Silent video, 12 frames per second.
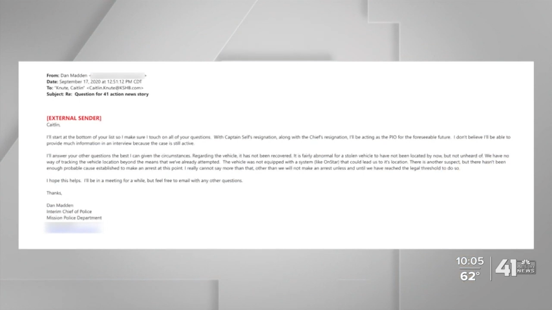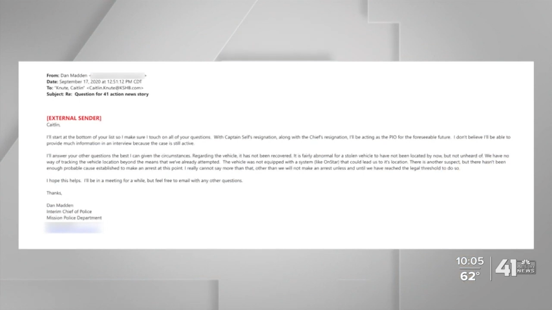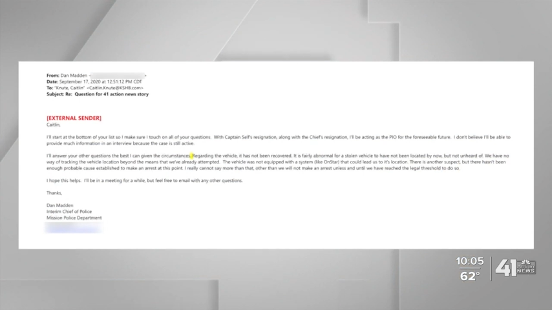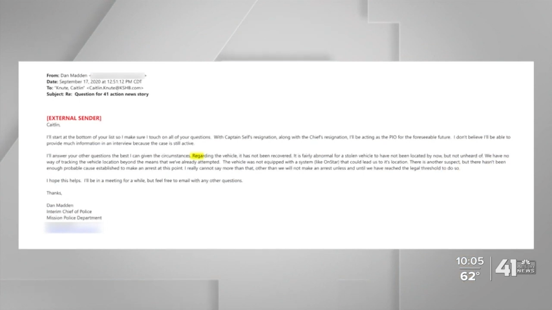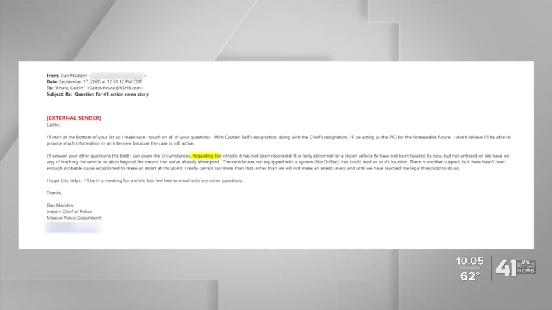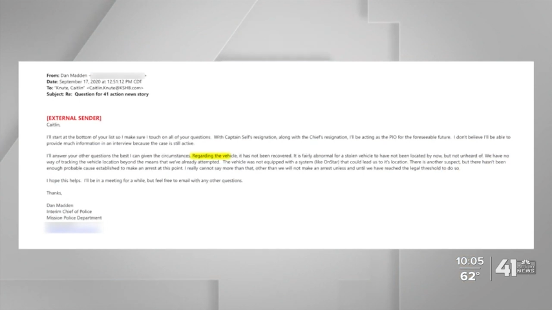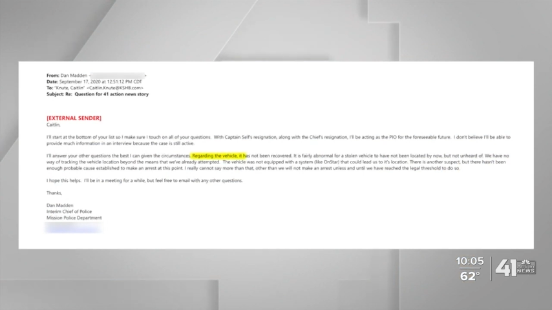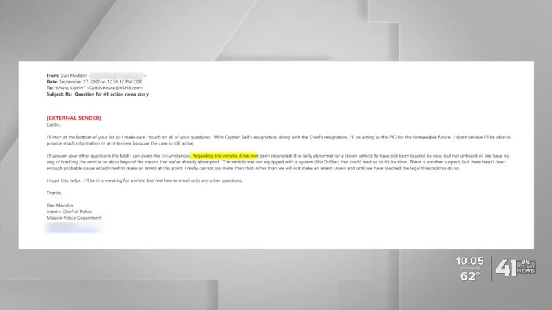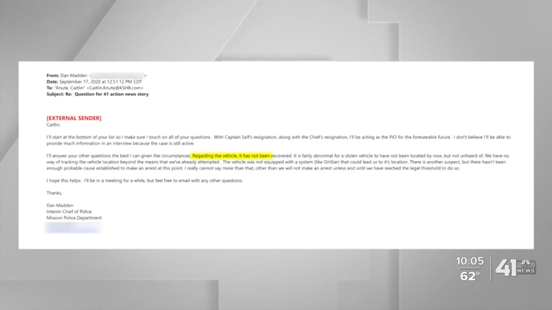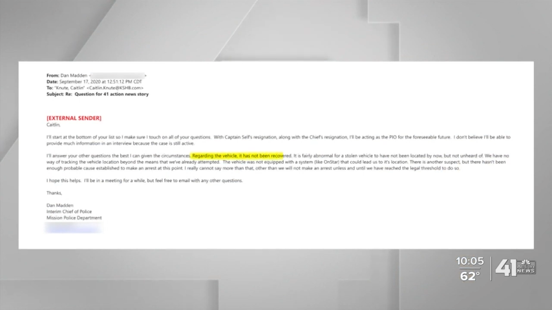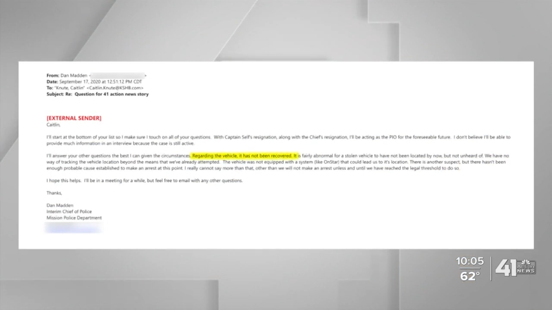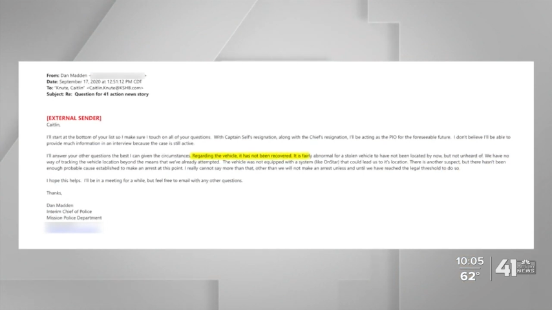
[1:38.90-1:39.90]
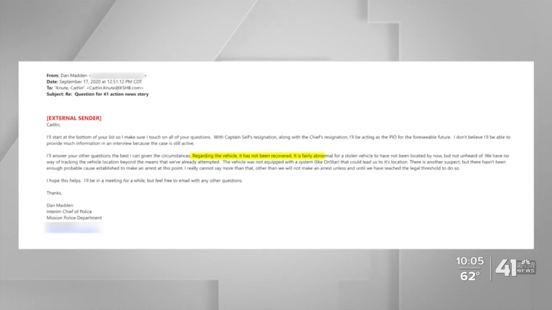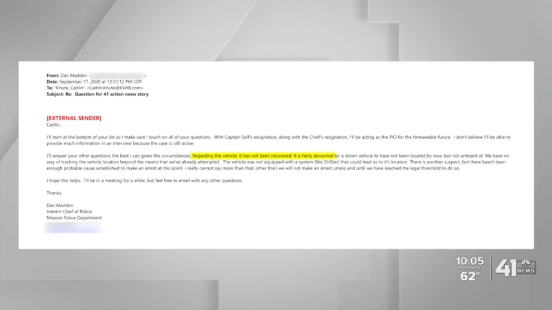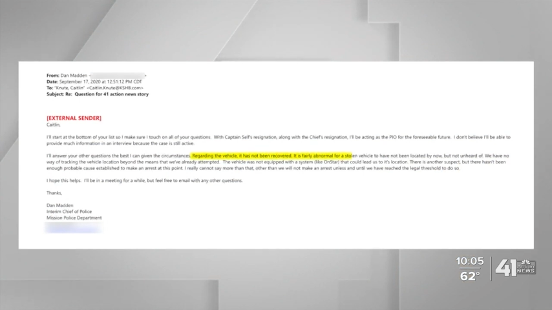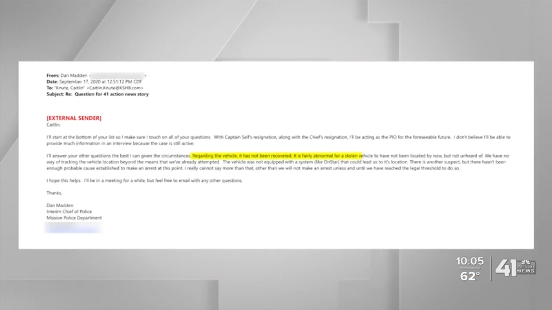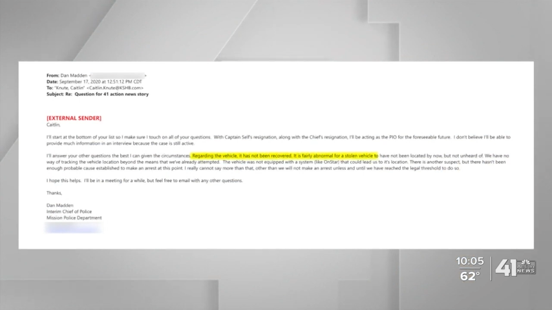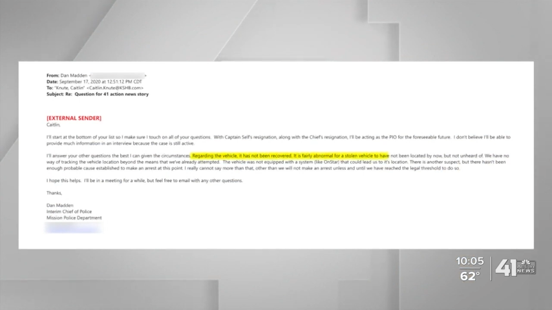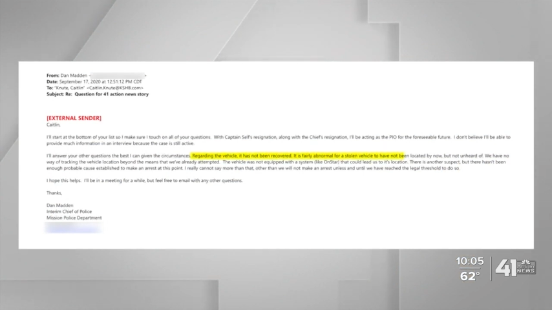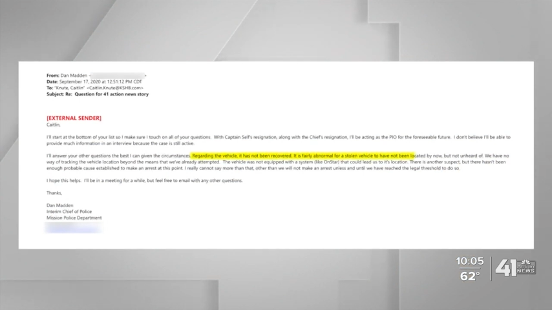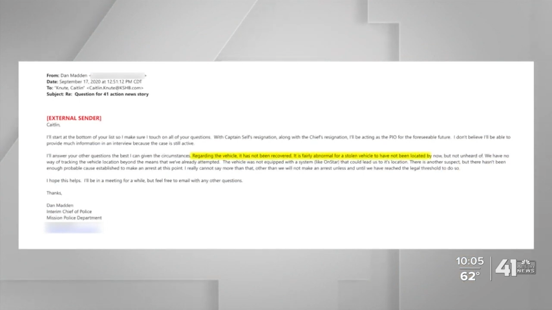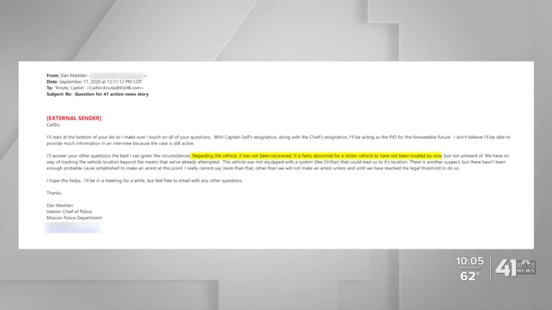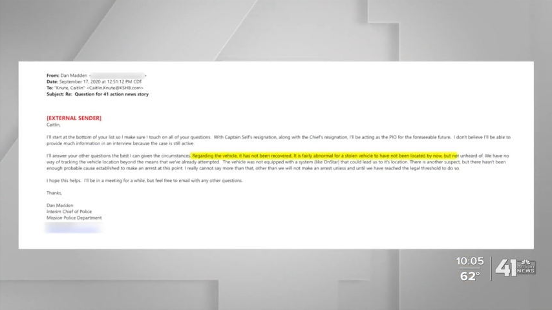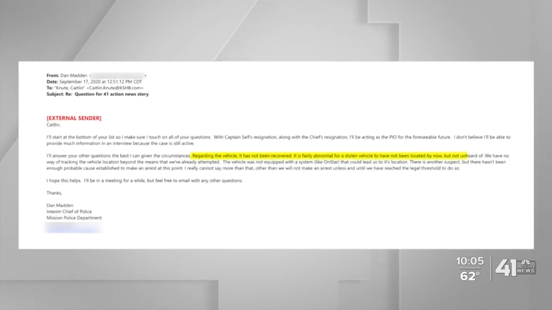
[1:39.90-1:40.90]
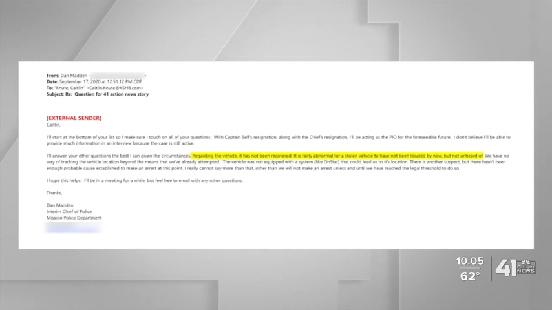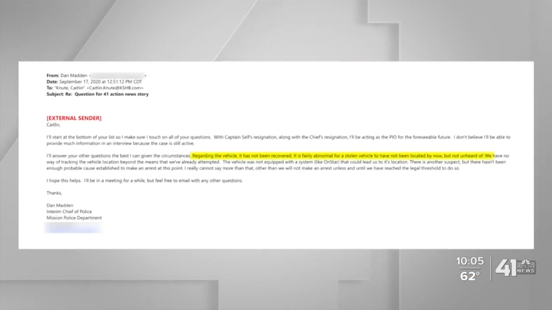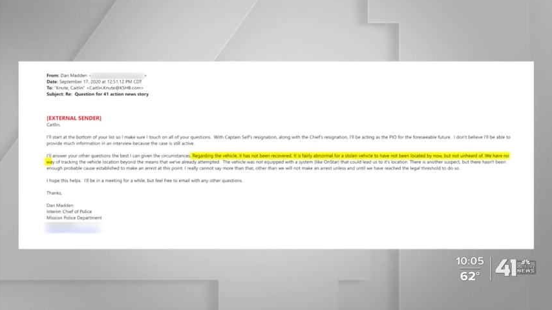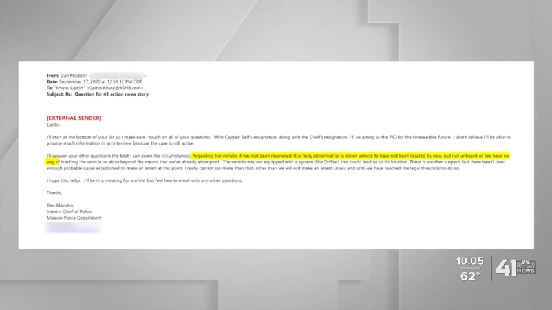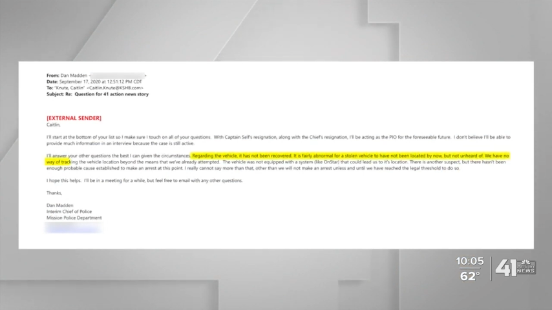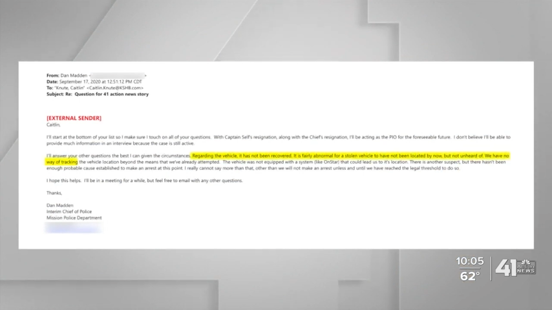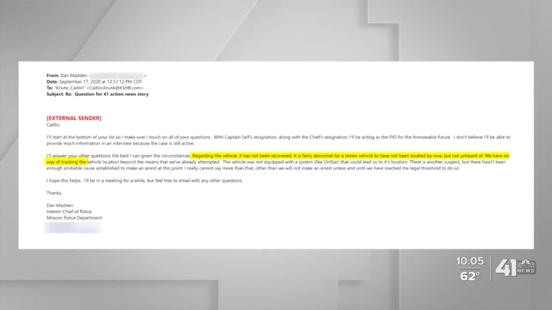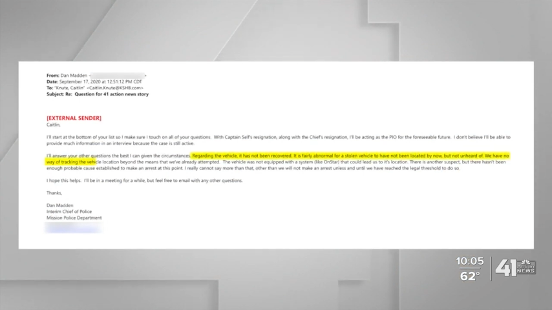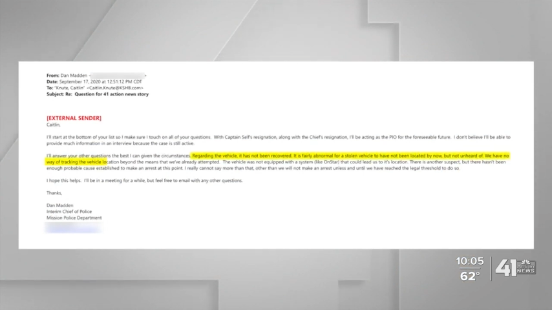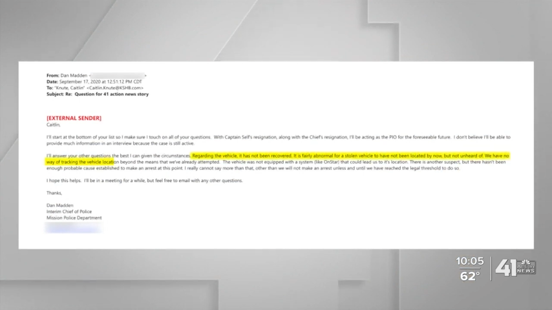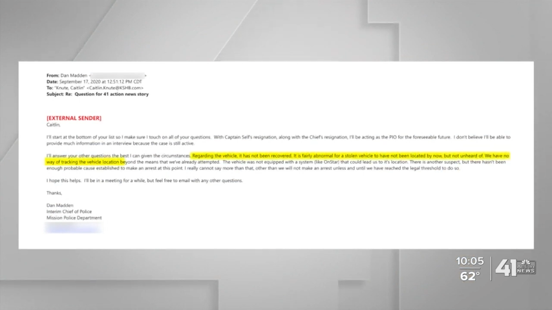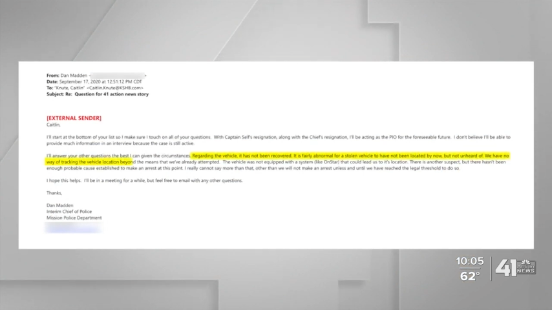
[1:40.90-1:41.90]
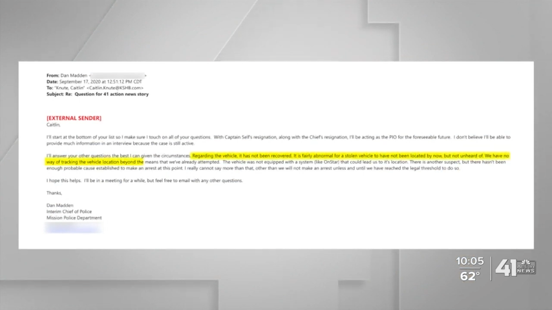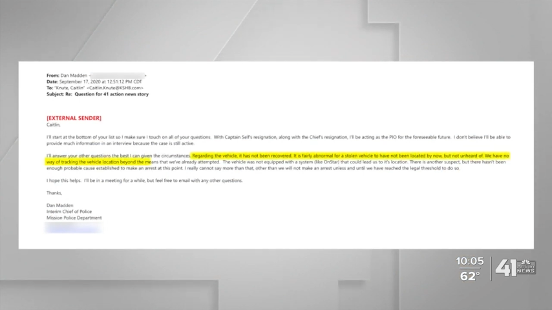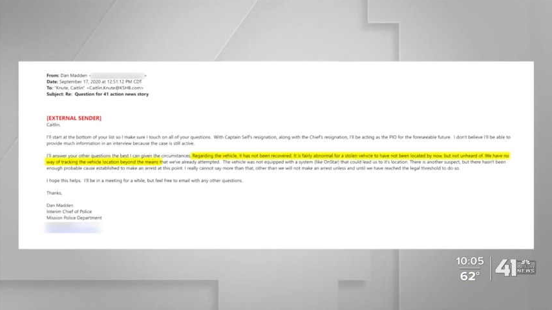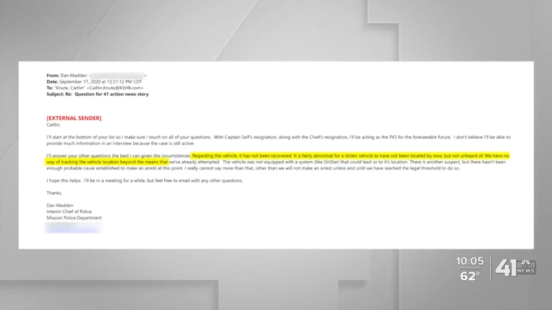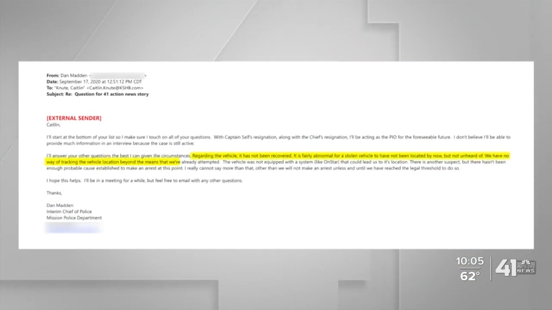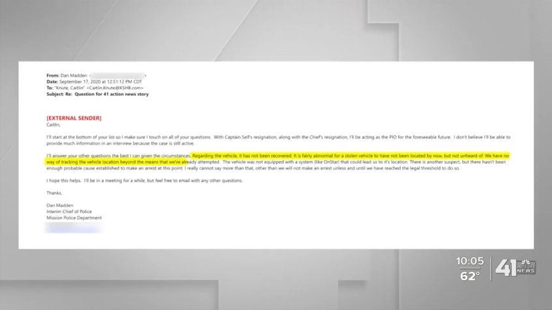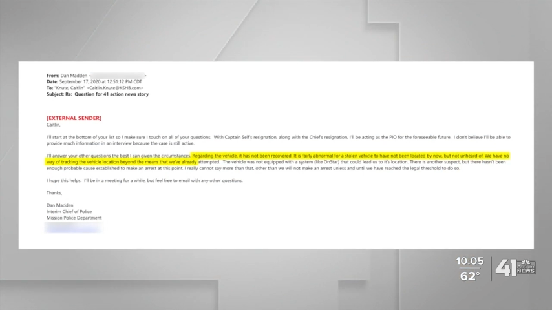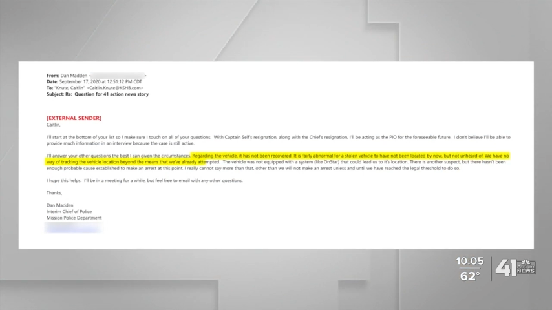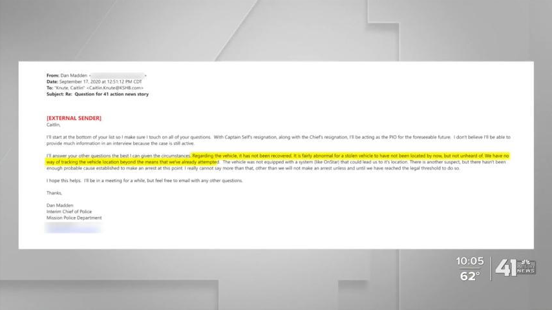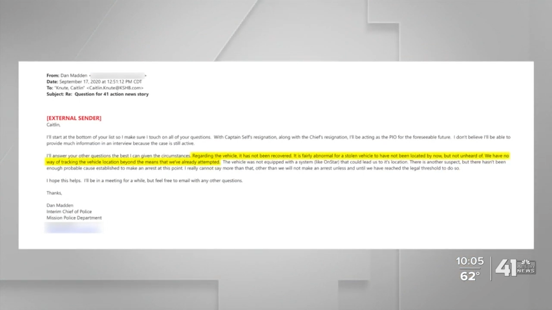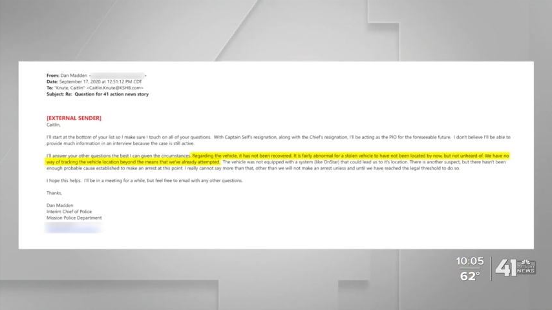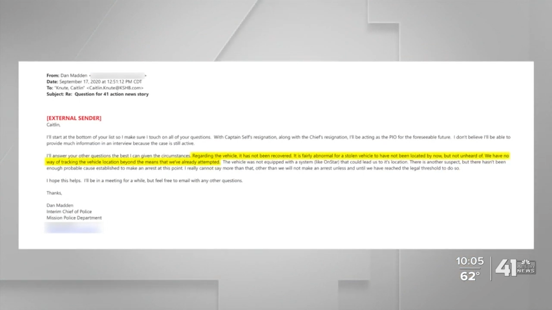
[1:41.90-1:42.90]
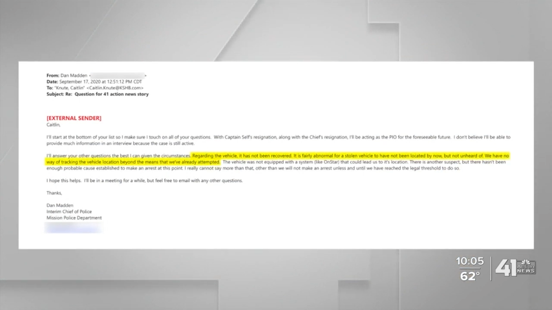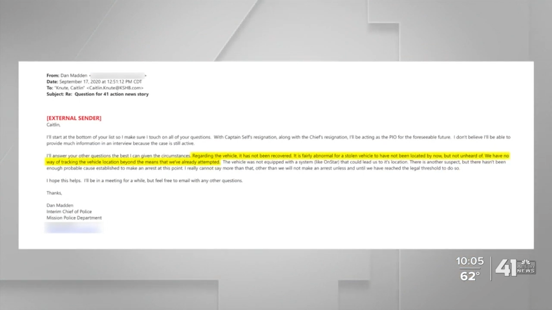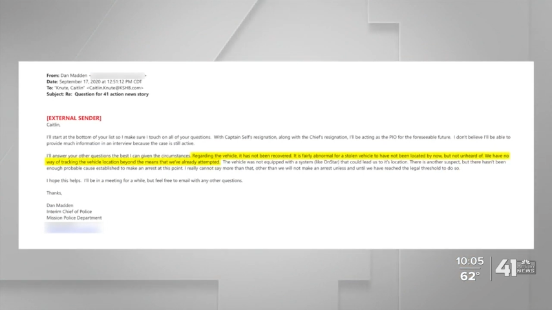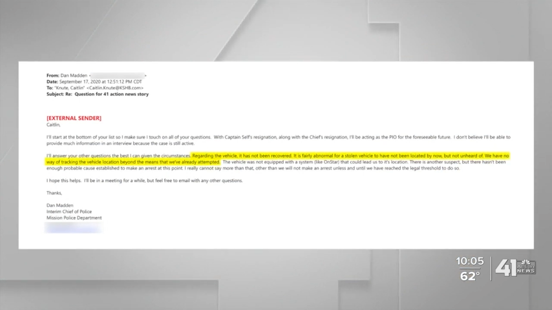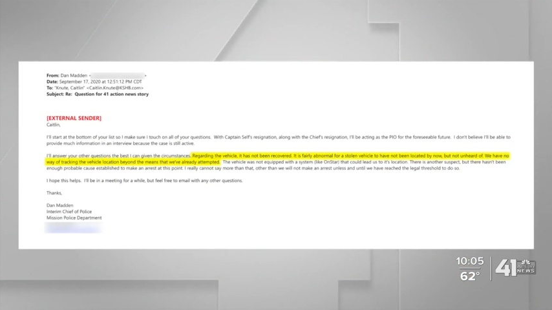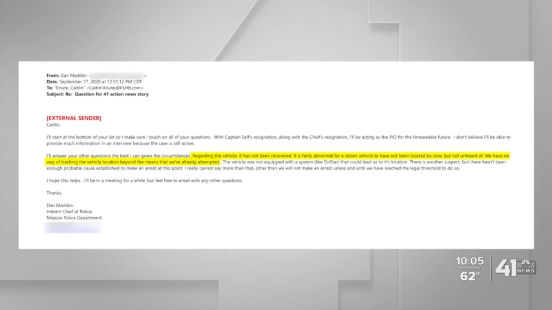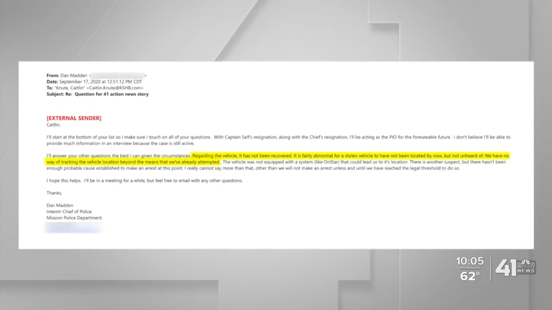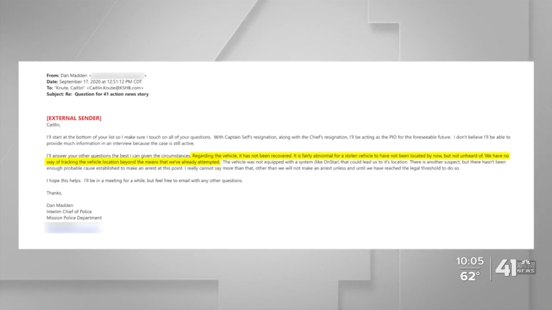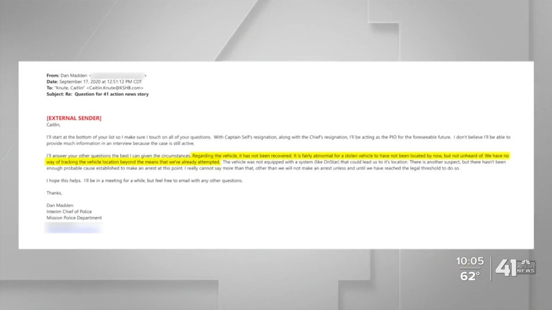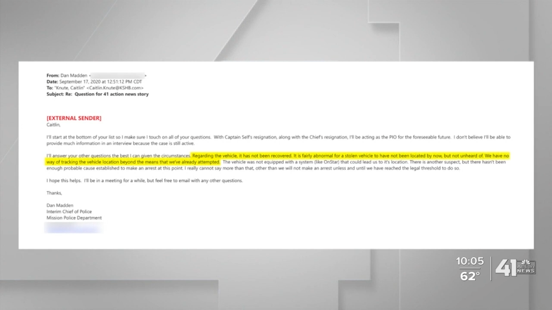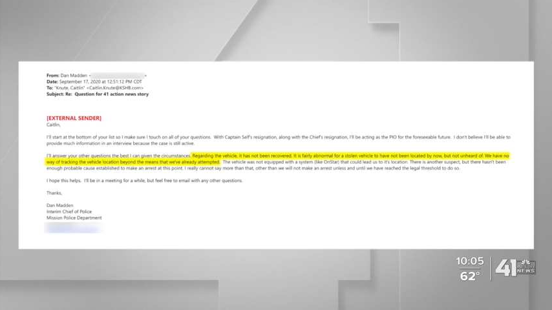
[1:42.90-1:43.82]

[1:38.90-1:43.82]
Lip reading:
Nobody's mouth can be seen.